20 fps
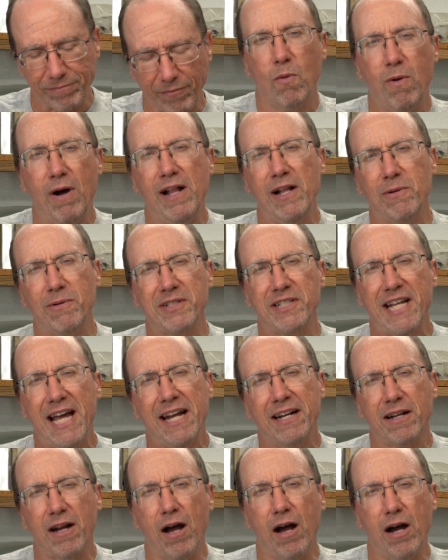While I was
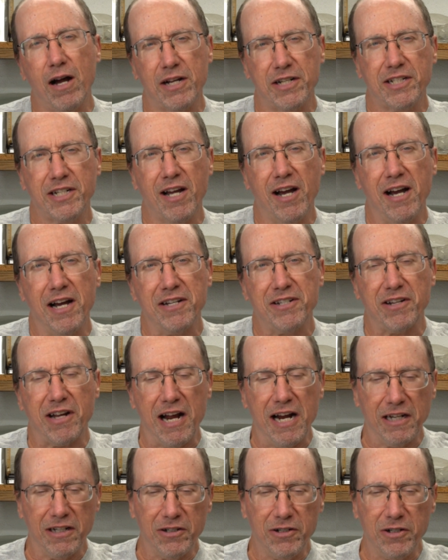at Oshkosh,
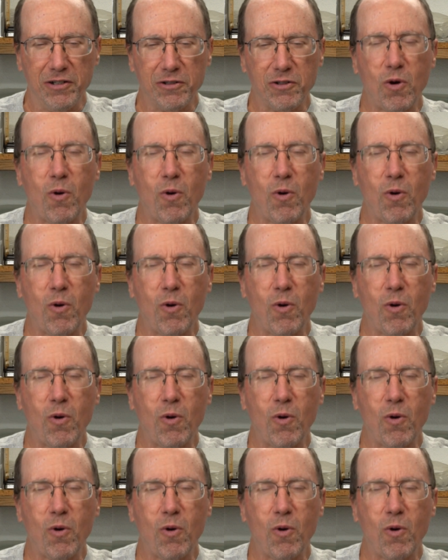I learned